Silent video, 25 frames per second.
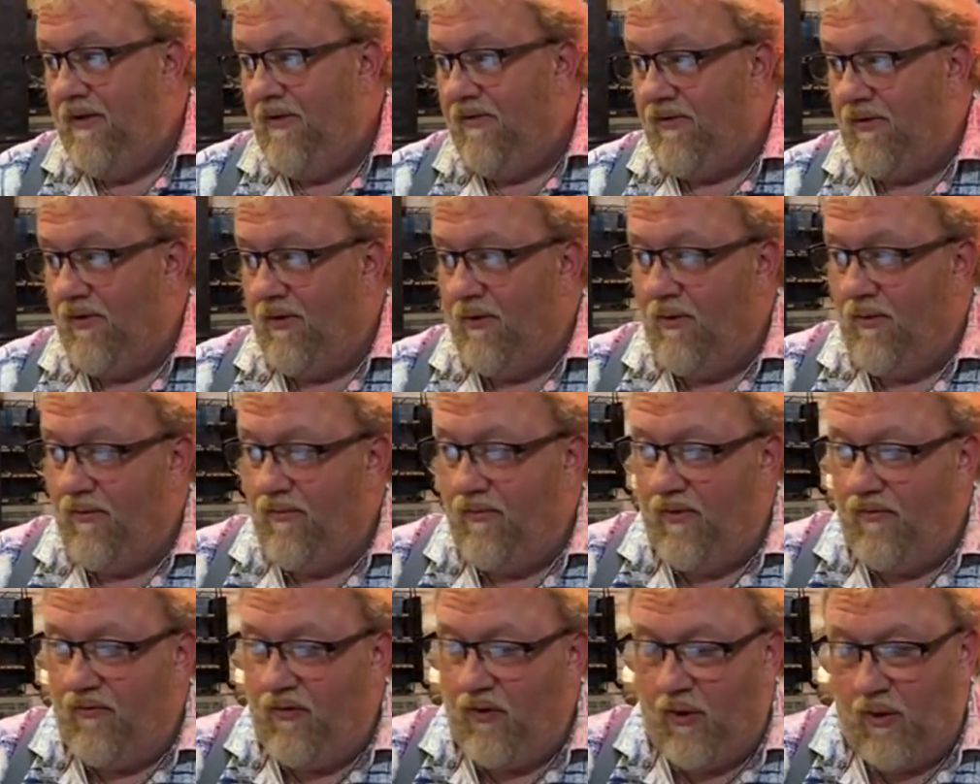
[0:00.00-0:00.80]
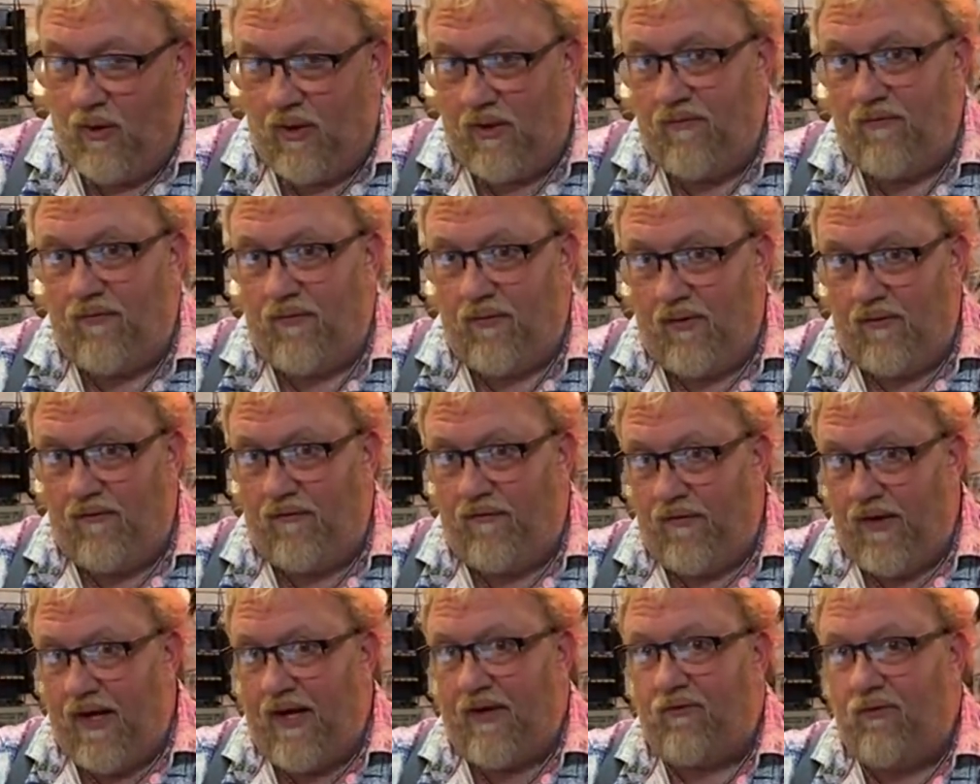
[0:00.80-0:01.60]
So if you're looking for a
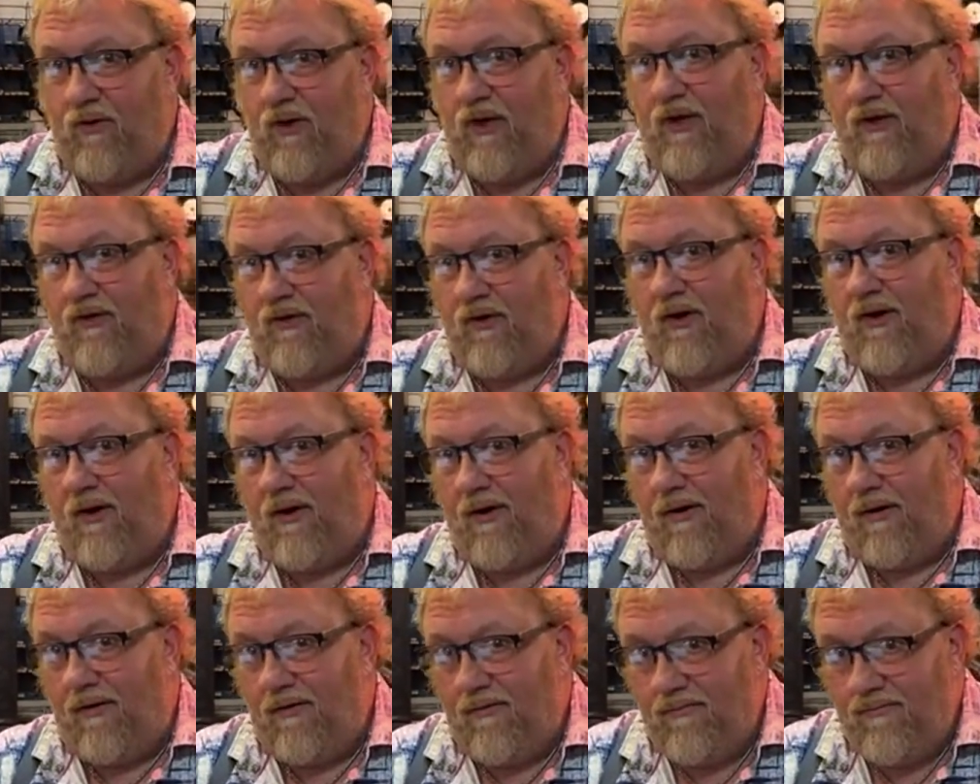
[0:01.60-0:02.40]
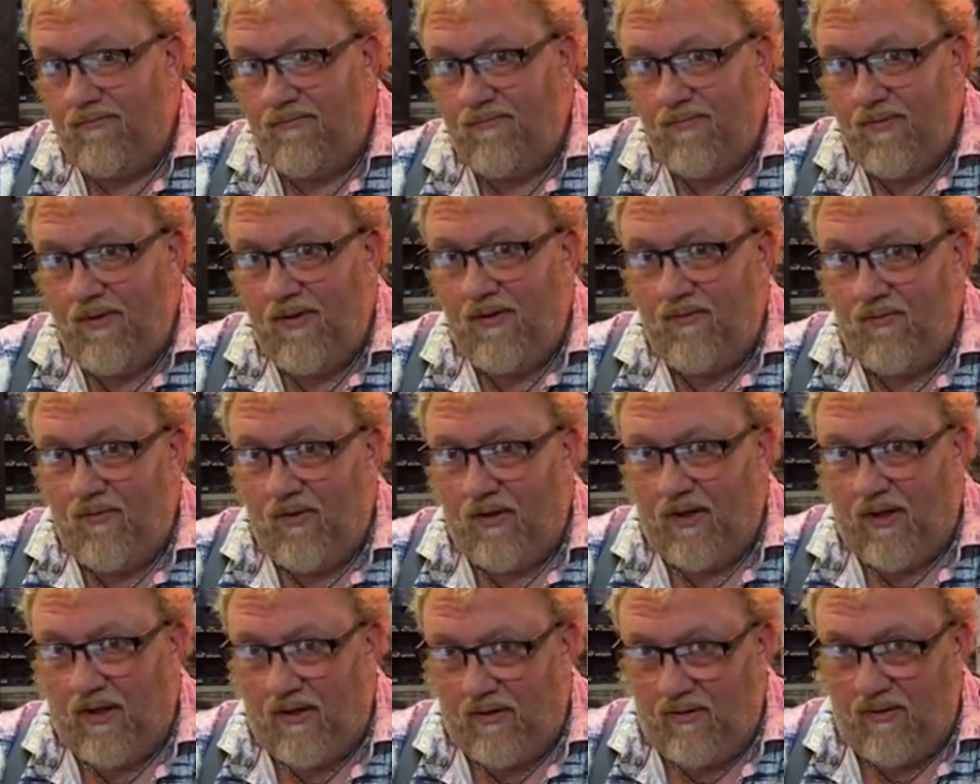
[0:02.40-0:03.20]
factory guitar,
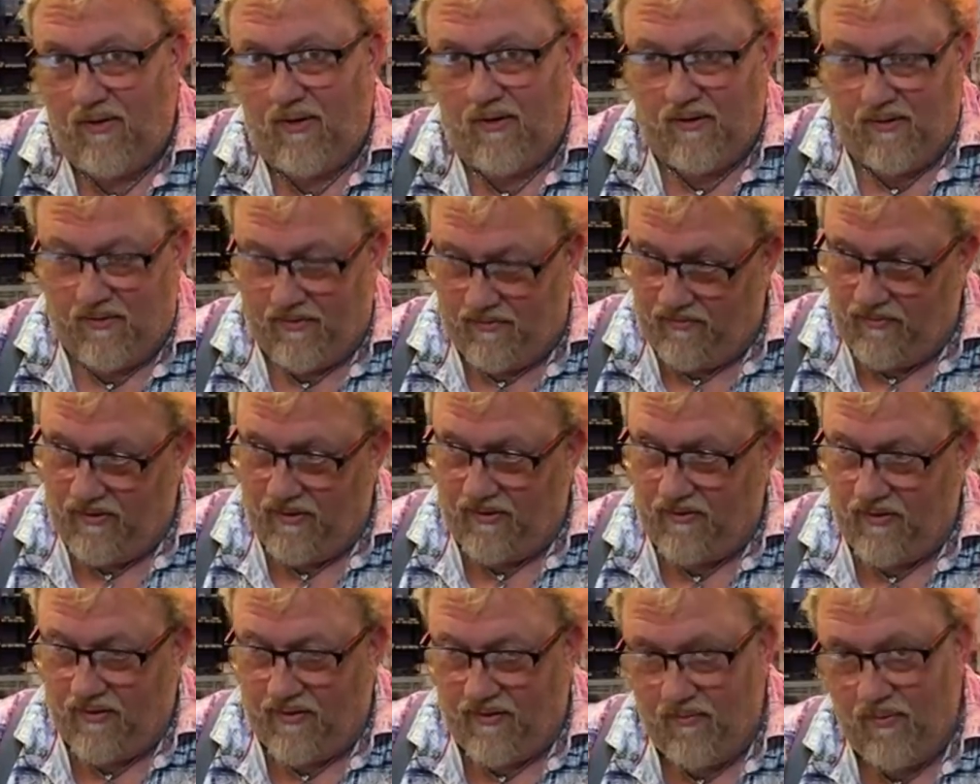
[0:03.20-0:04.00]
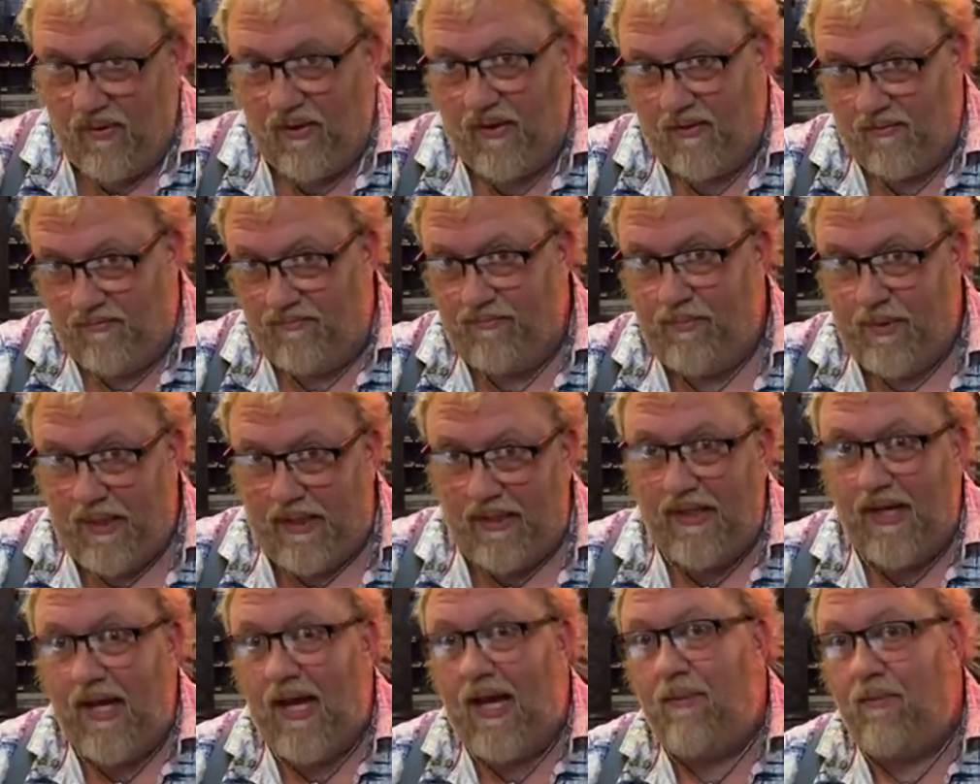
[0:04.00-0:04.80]
like a
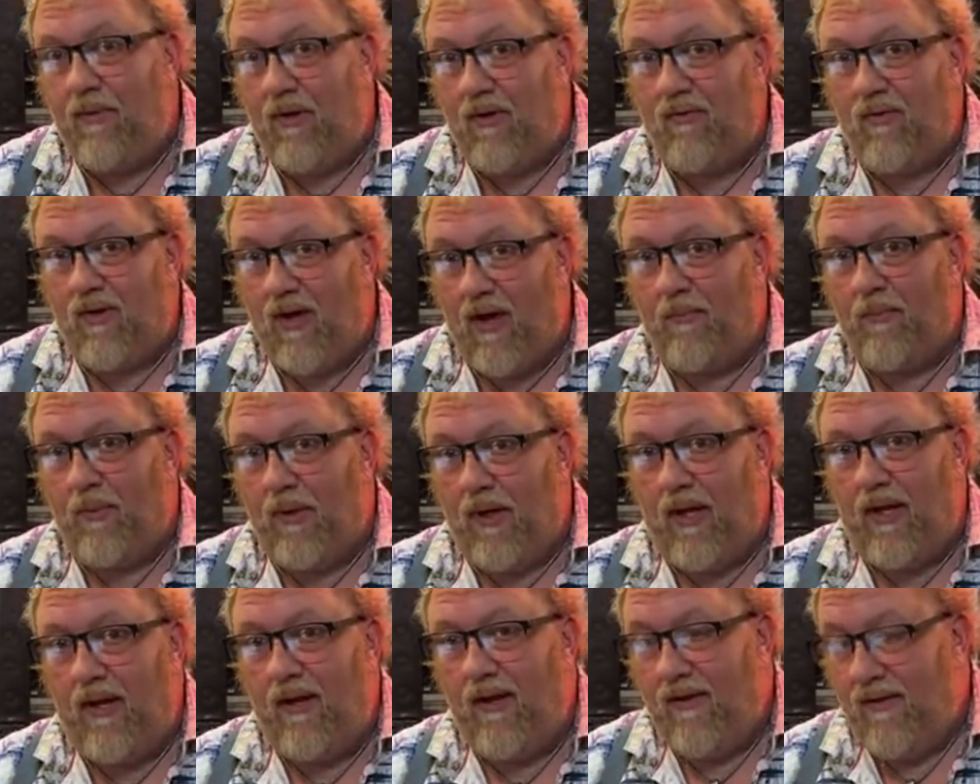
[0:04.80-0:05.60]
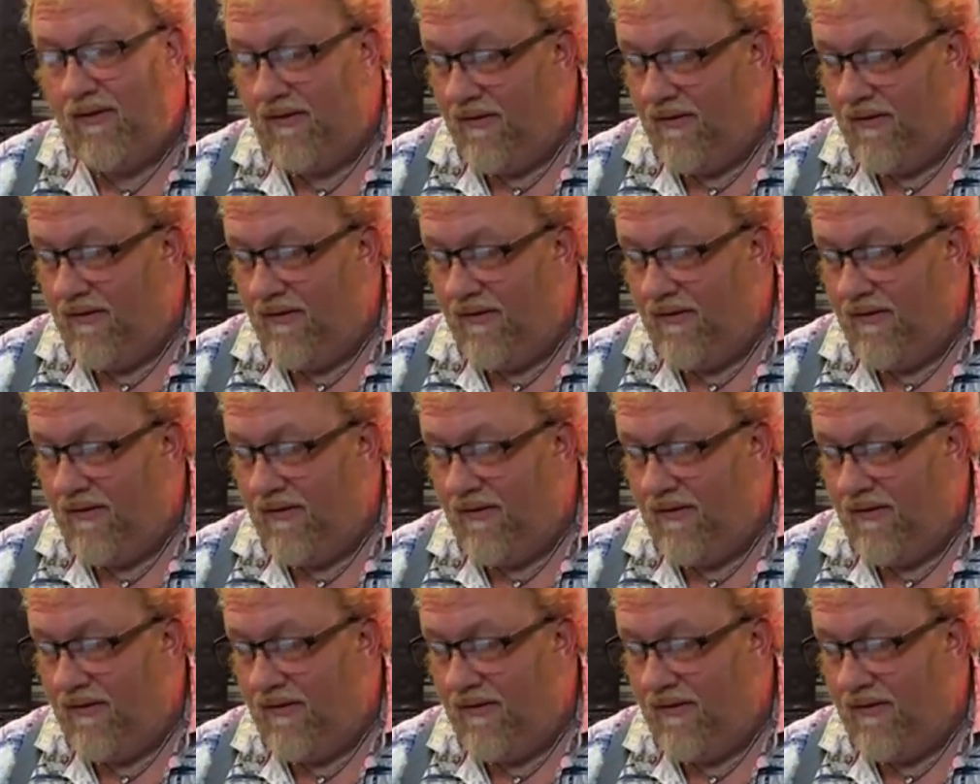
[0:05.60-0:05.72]
big name company,